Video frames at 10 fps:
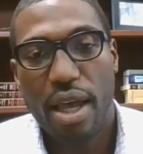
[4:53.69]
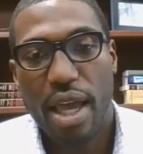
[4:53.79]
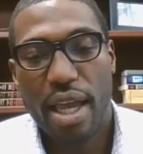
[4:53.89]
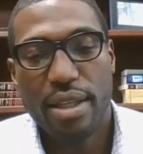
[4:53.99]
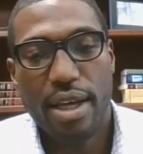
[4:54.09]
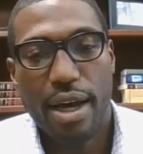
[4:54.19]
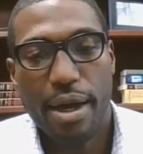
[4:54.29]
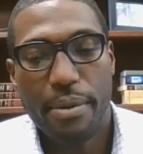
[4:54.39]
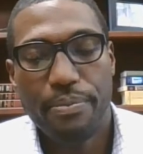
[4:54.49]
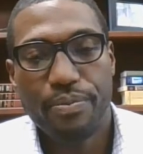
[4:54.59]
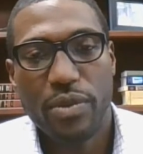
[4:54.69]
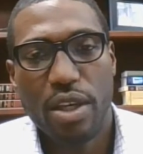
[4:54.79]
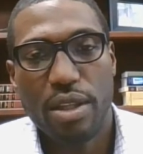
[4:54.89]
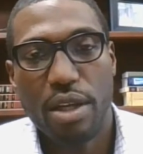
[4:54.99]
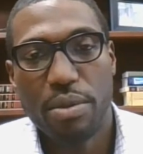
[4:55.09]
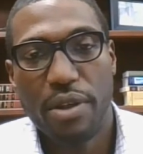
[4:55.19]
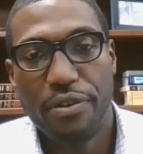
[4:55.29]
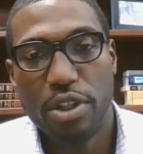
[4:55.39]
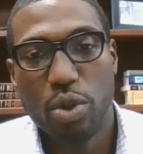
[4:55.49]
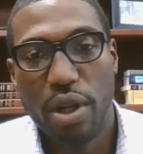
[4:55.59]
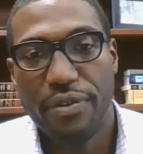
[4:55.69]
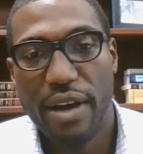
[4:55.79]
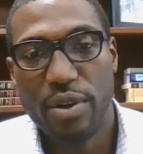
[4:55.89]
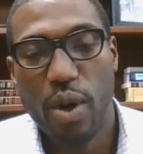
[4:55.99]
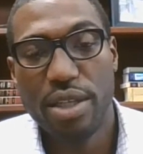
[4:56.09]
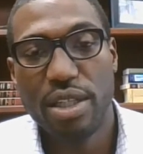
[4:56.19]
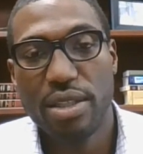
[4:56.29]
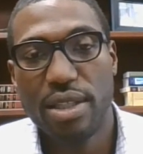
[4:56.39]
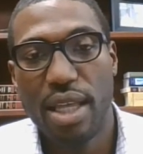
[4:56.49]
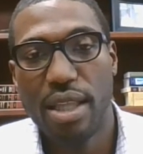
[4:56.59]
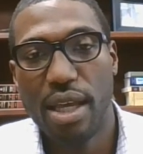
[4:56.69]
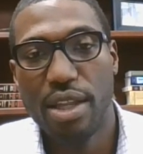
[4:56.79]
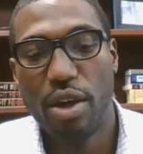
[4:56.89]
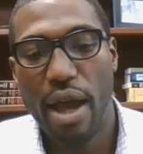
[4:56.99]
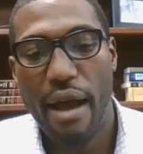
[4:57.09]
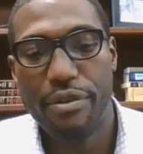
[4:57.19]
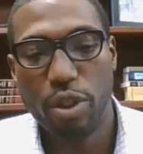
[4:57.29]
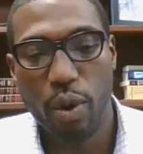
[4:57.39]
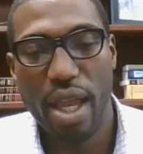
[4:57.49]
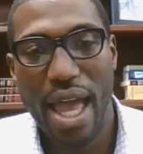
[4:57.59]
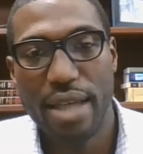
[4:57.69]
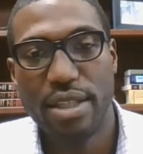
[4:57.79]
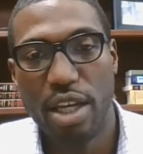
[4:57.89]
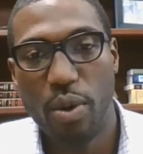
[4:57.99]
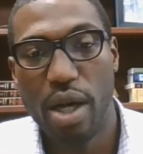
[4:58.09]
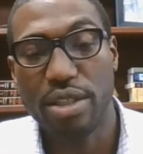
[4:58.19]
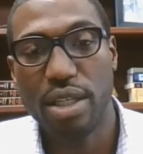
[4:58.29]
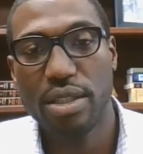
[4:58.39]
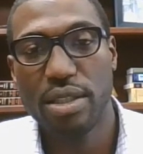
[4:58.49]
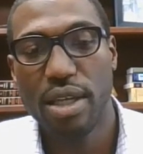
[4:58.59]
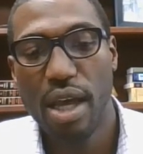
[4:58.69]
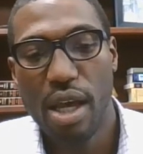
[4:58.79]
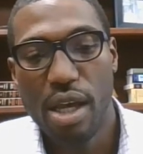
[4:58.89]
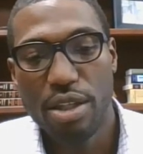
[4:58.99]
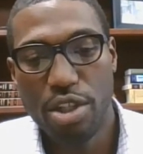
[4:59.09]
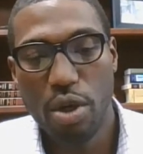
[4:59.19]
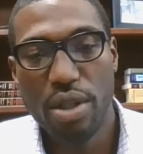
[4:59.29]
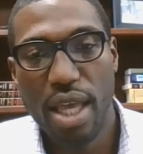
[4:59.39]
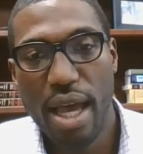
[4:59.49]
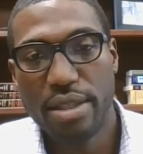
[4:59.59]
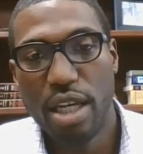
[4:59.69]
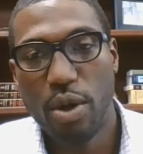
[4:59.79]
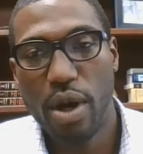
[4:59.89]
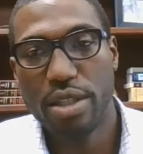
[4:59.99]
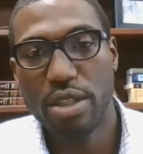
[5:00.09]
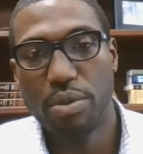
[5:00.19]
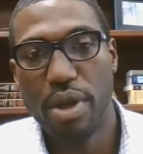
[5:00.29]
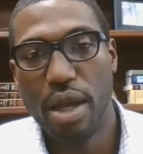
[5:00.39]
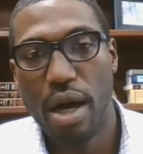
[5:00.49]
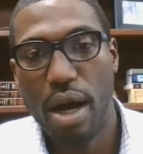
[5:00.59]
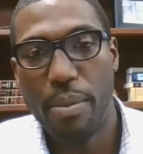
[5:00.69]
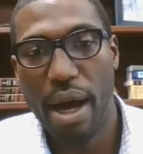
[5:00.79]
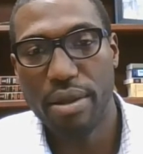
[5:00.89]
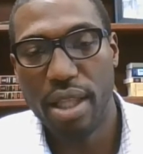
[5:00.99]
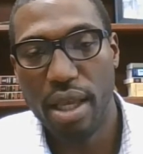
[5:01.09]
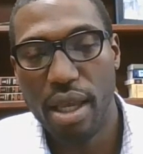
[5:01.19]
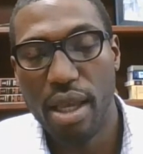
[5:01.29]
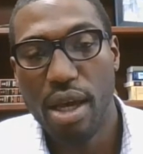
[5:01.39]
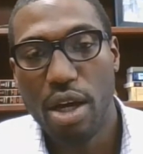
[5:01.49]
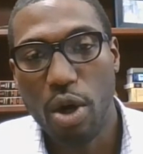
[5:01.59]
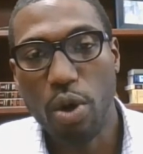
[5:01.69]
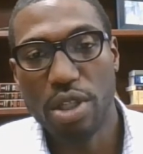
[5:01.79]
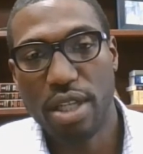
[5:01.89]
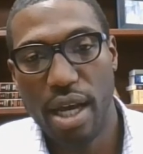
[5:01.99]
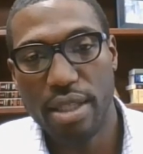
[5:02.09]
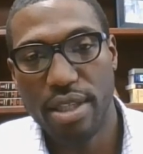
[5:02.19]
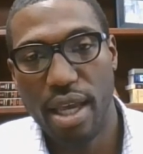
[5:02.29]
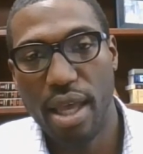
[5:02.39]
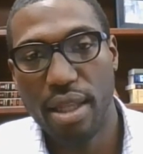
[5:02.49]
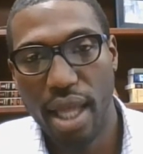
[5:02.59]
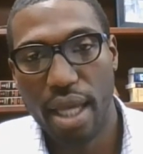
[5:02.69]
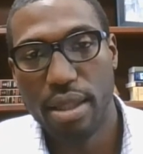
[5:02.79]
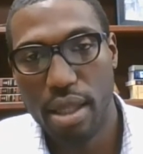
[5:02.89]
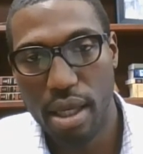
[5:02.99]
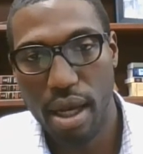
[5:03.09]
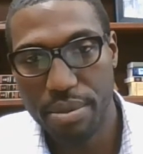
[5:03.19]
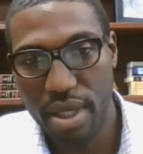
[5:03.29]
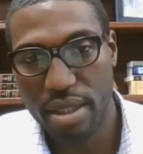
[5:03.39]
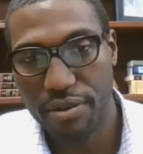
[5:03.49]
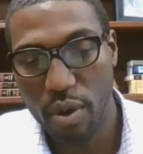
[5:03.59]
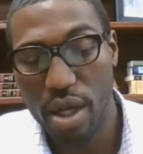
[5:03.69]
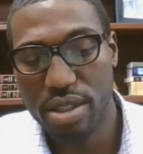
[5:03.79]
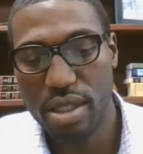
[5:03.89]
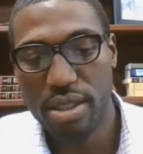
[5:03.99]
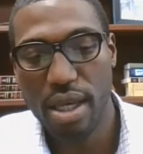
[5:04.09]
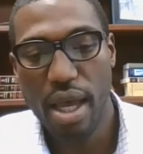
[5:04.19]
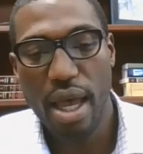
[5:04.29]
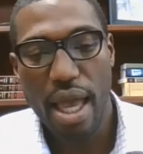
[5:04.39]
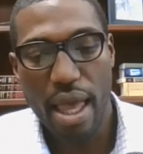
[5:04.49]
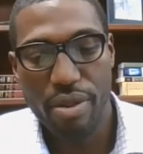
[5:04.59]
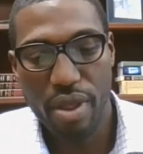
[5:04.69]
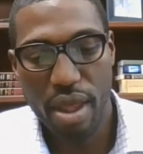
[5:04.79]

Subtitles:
And those will be the first 25 questions. And then you'll have 3 essay questions 2 of the essay questions will be about the course content, like the objective questions, and